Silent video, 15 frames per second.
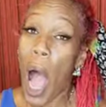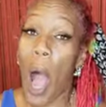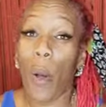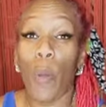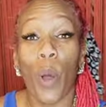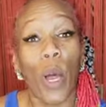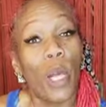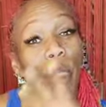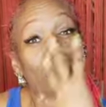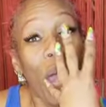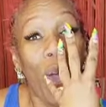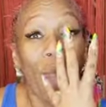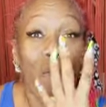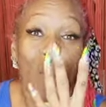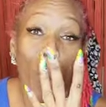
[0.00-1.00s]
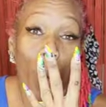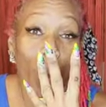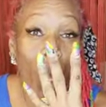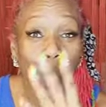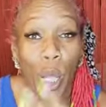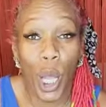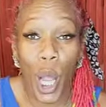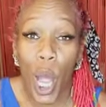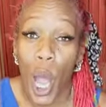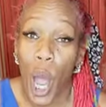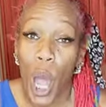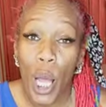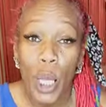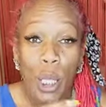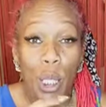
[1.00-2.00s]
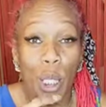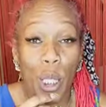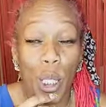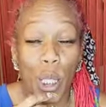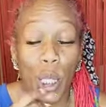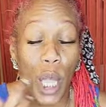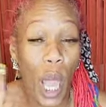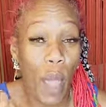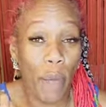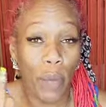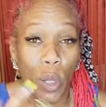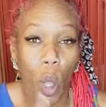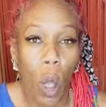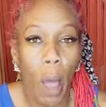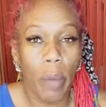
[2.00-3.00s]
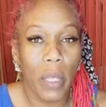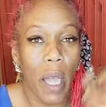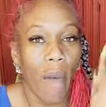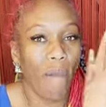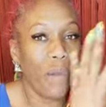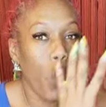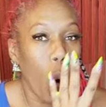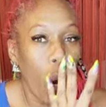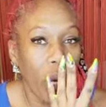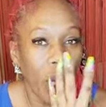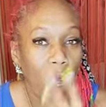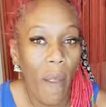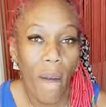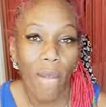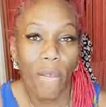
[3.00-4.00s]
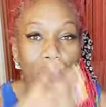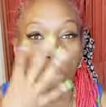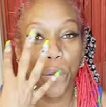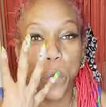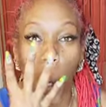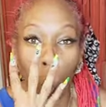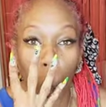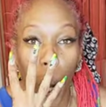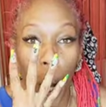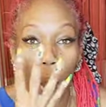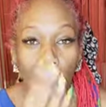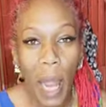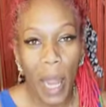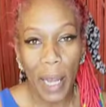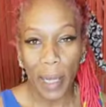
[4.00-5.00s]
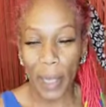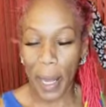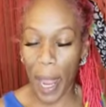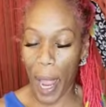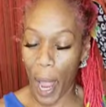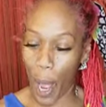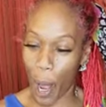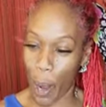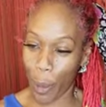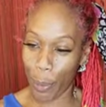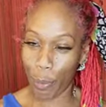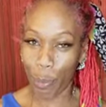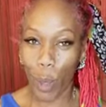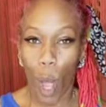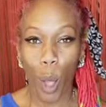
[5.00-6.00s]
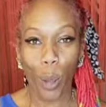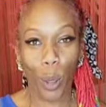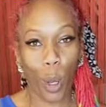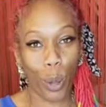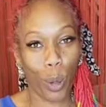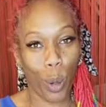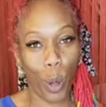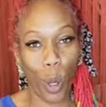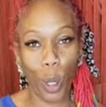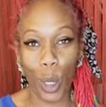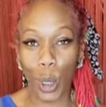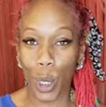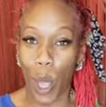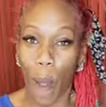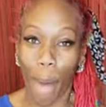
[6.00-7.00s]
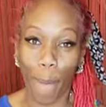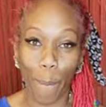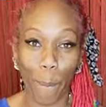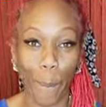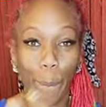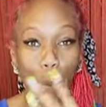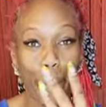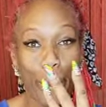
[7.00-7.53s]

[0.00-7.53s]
I was at 47. No, I was at 44. Now, your girl is at